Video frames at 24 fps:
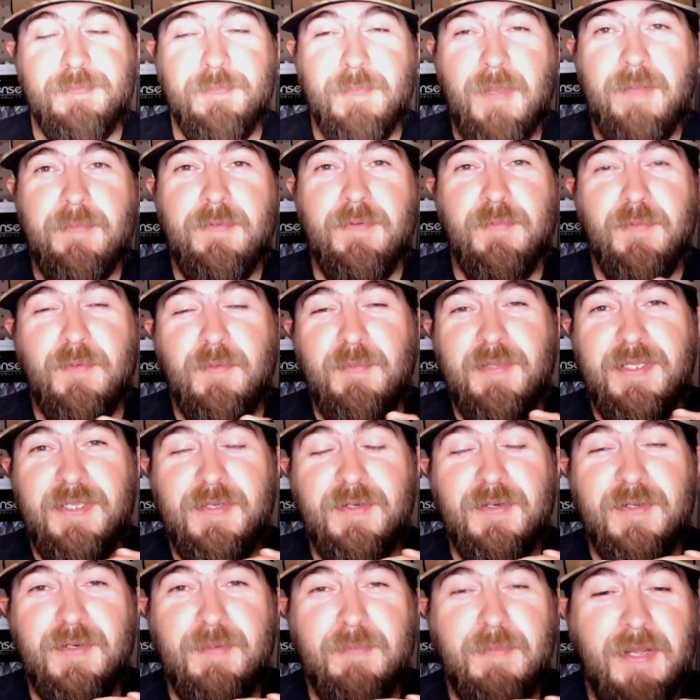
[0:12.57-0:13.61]
Maybe we'll be
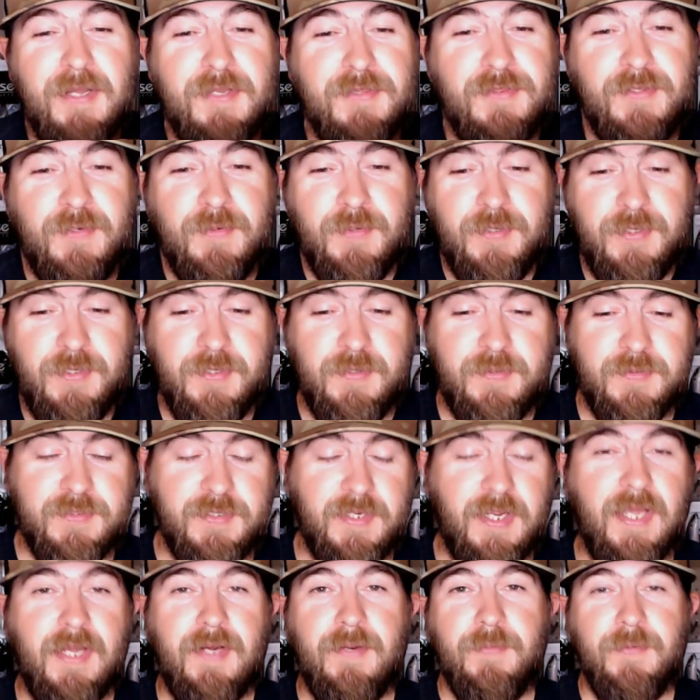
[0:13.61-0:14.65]
good in about thirty years.
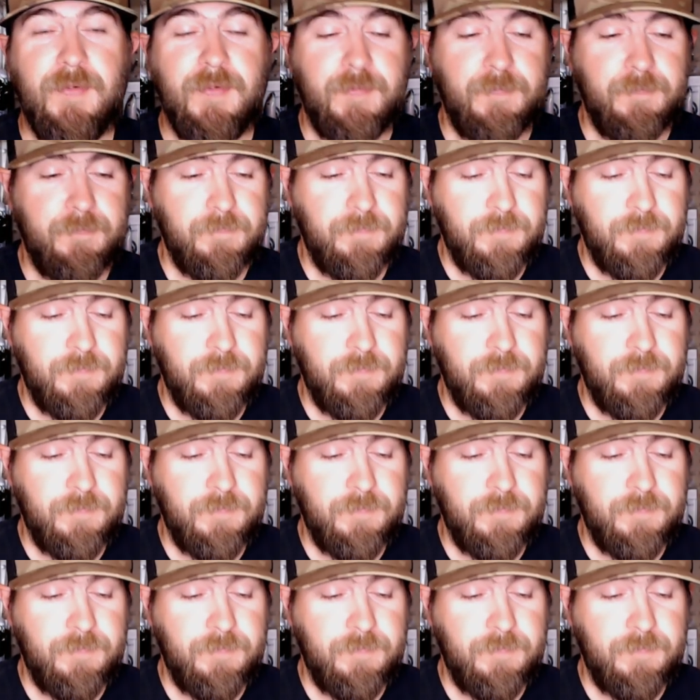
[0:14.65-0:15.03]
I don't know.